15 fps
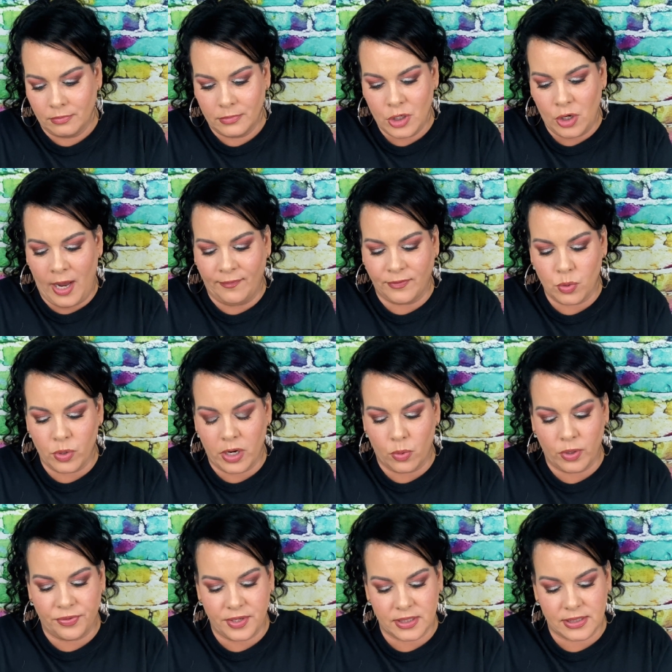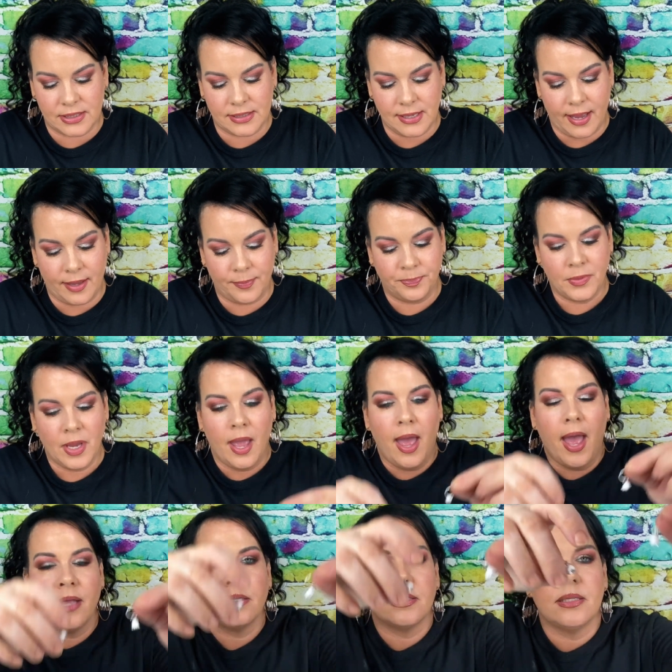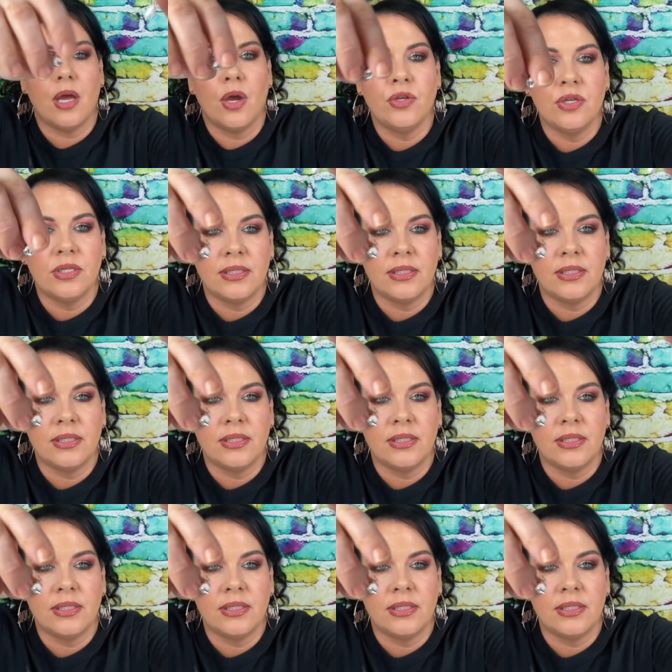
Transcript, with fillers: you don't have to wear it with this set. And so you